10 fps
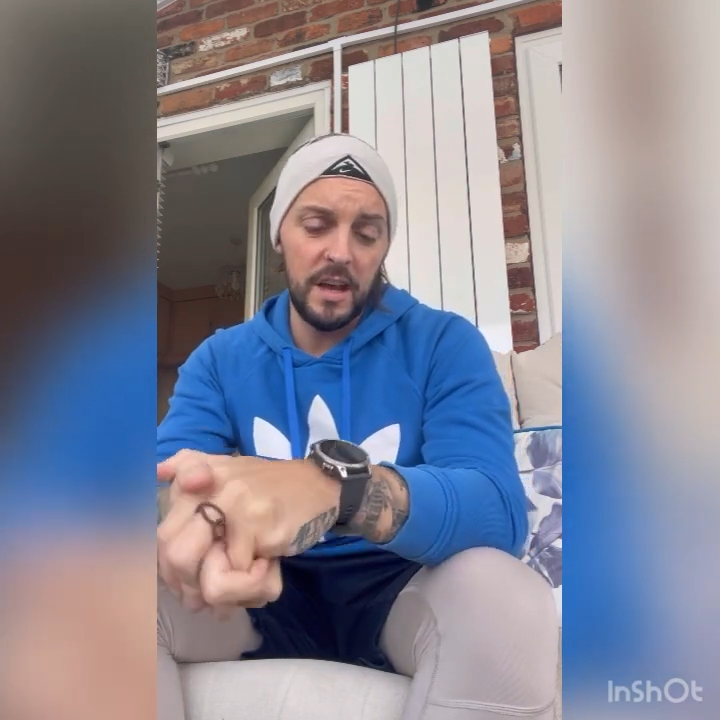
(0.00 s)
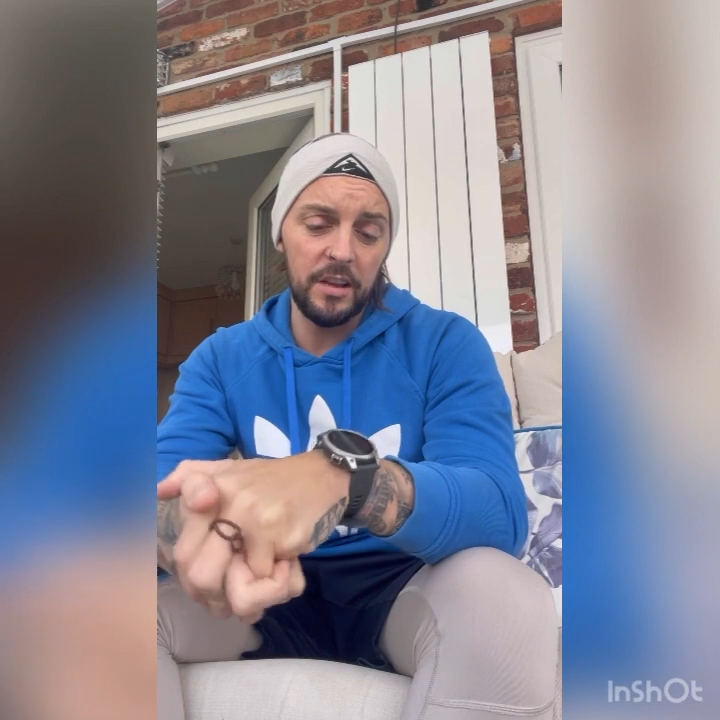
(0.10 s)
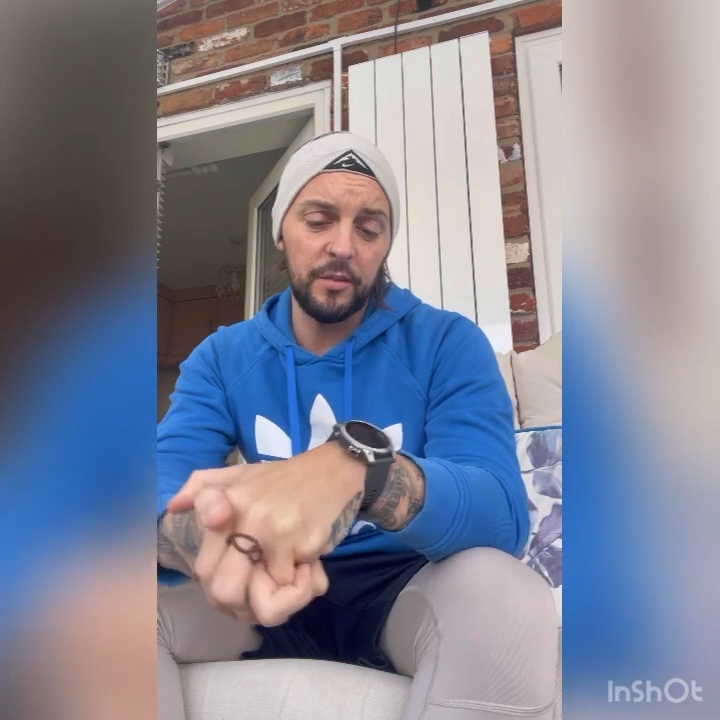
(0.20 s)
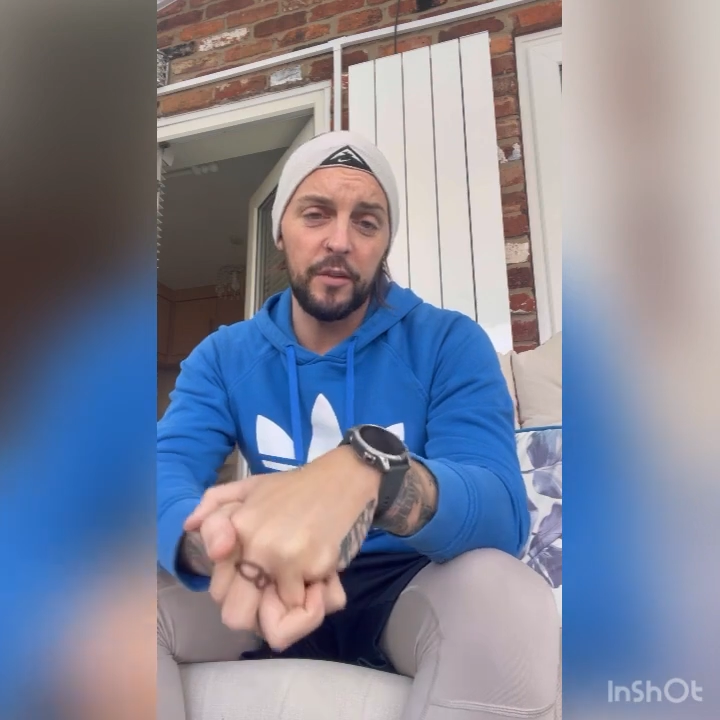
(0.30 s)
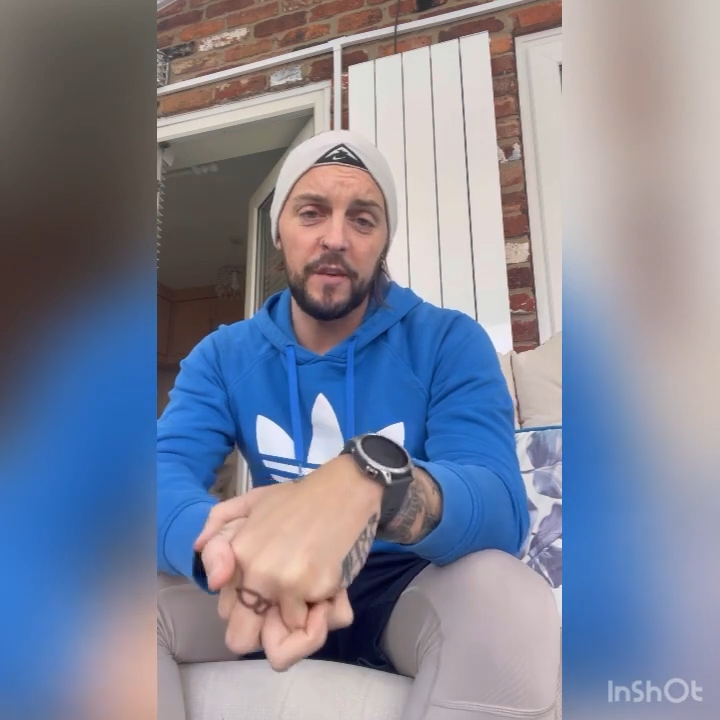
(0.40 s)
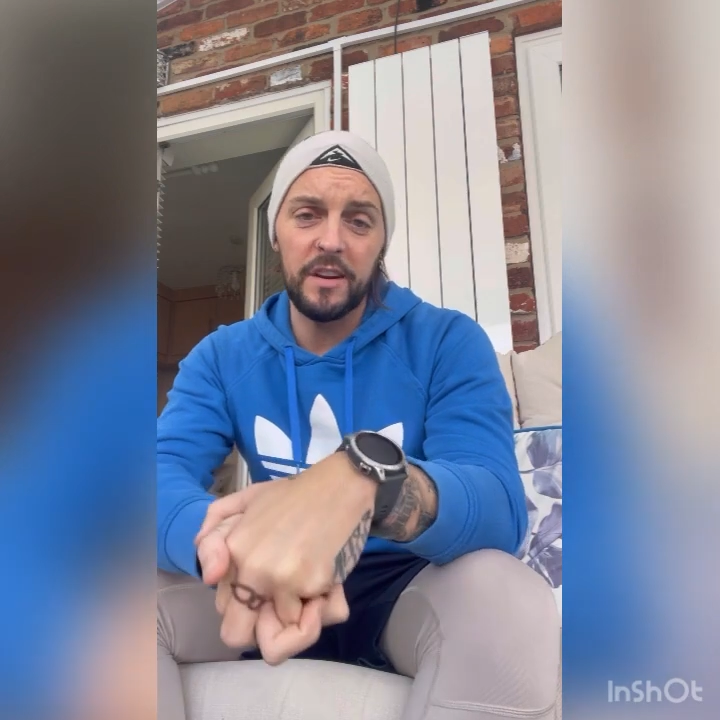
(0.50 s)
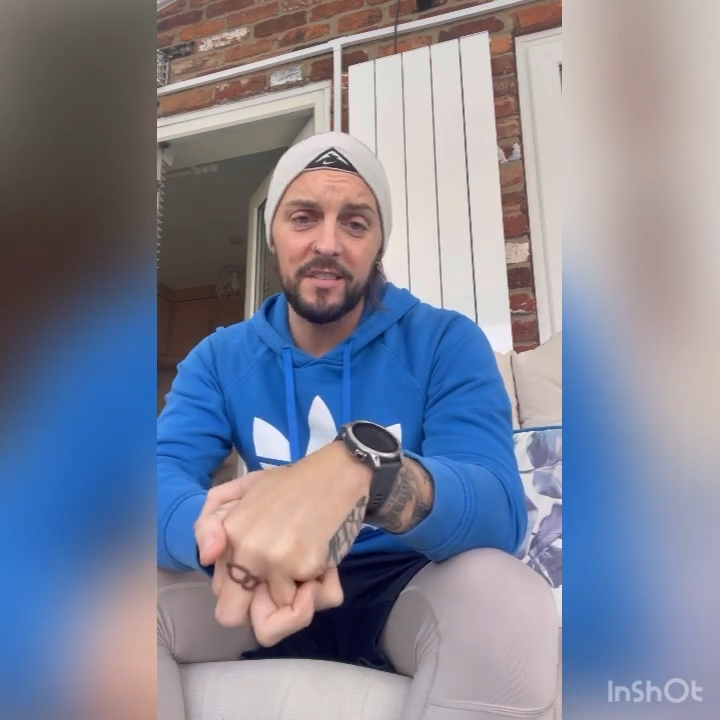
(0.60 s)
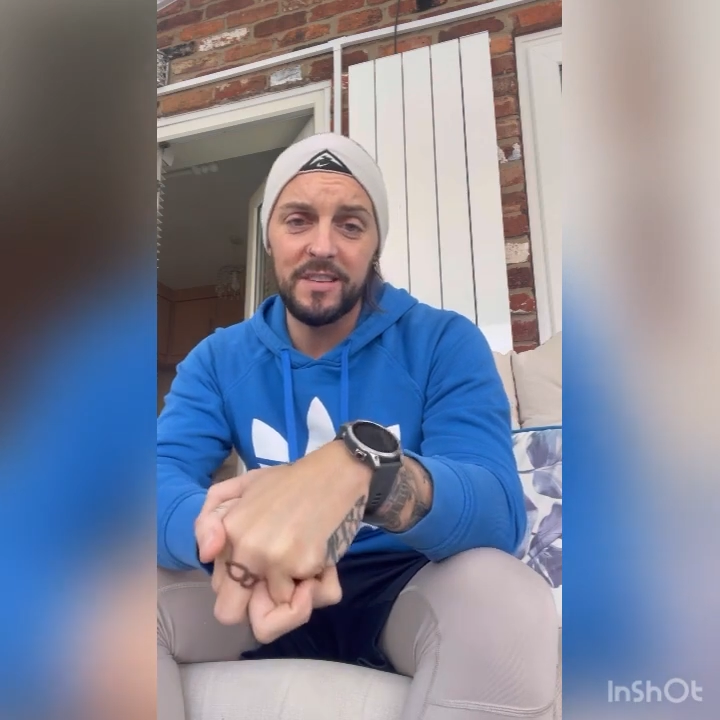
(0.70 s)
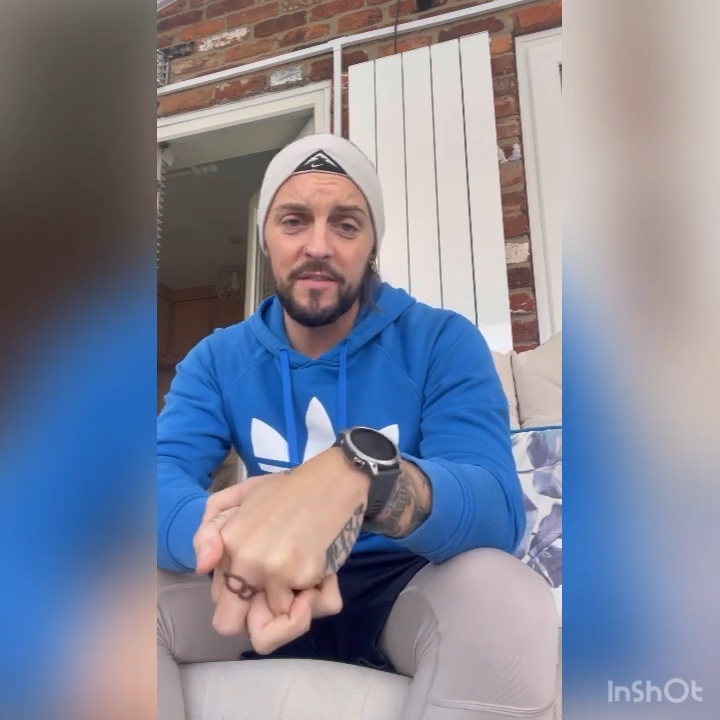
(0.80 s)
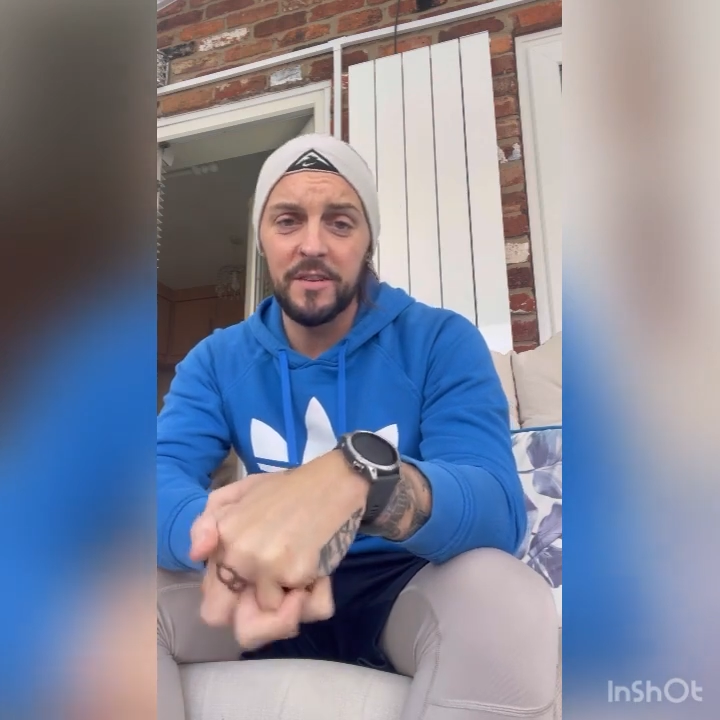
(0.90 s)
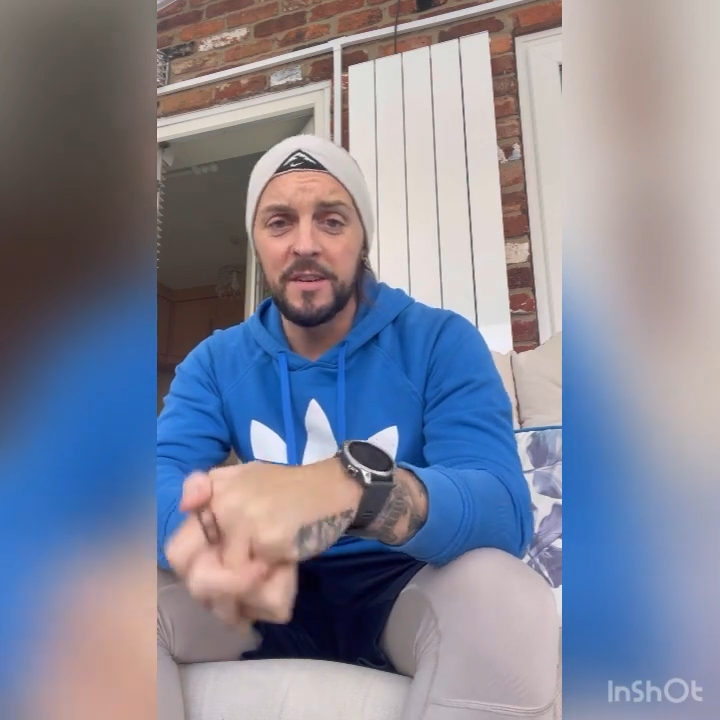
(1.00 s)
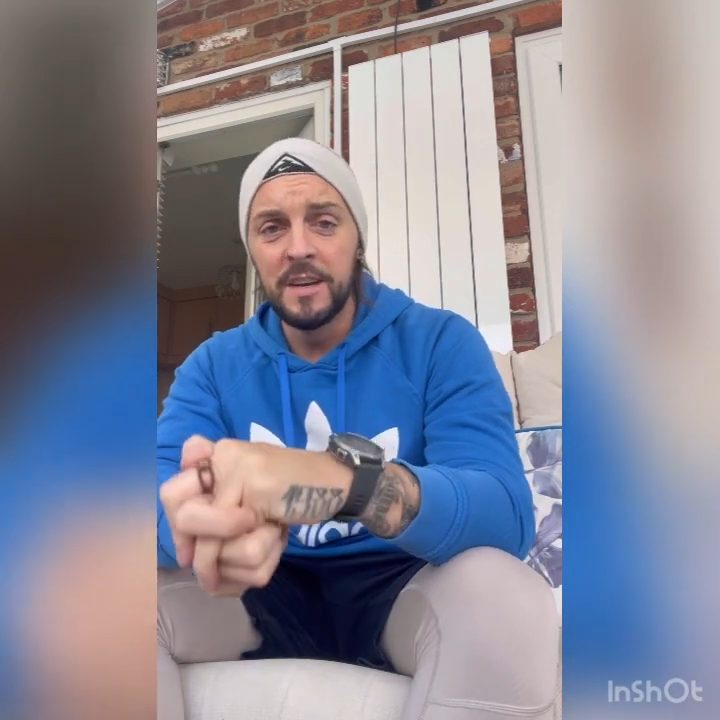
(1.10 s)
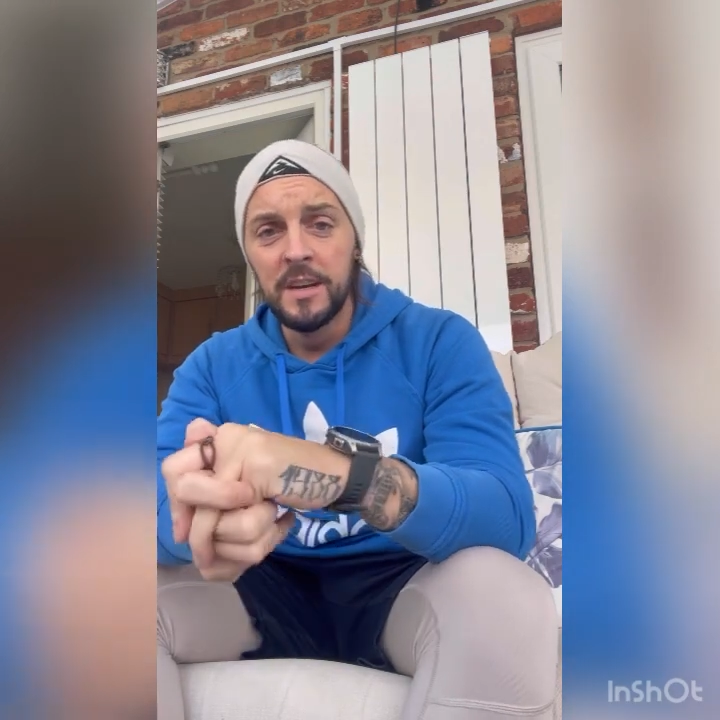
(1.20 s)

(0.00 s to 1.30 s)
as for the Fenix 7,